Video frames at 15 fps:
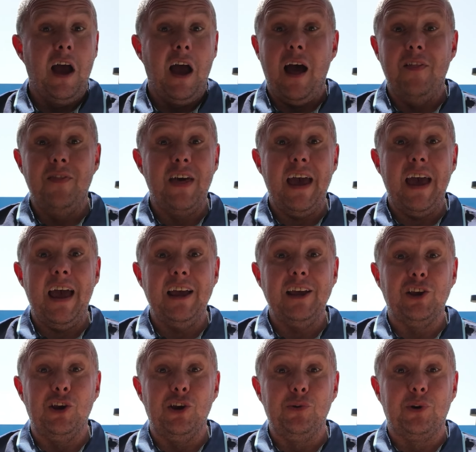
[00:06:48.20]
And there
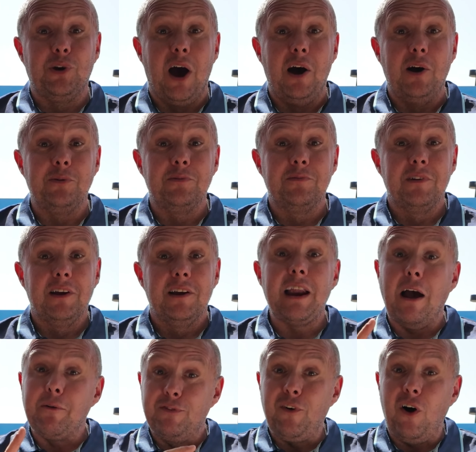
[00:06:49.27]
you go.
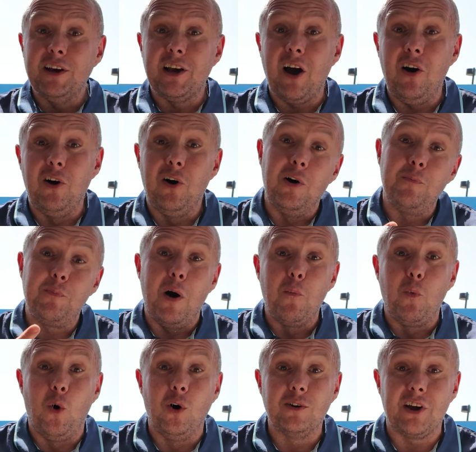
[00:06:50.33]
Now if I got up and
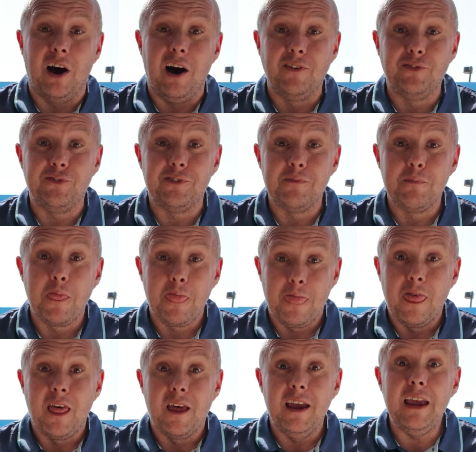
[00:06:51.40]
walked off,
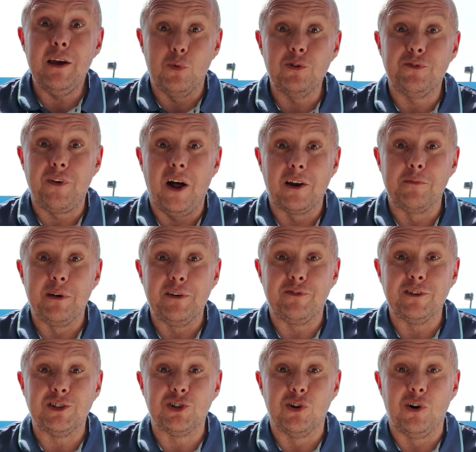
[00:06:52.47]
it would follow me
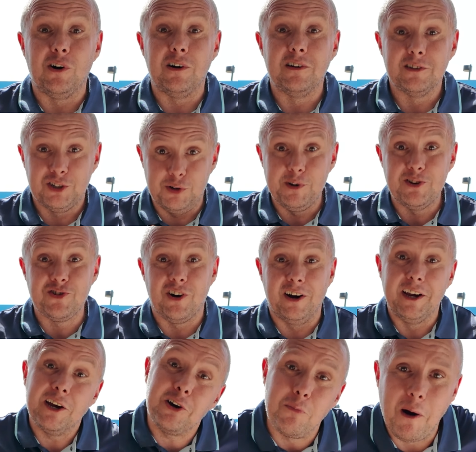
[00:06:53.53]
for sure. Shall we try
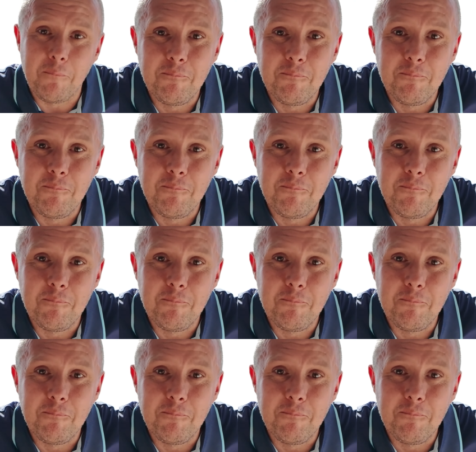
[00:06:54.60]
it? Come on.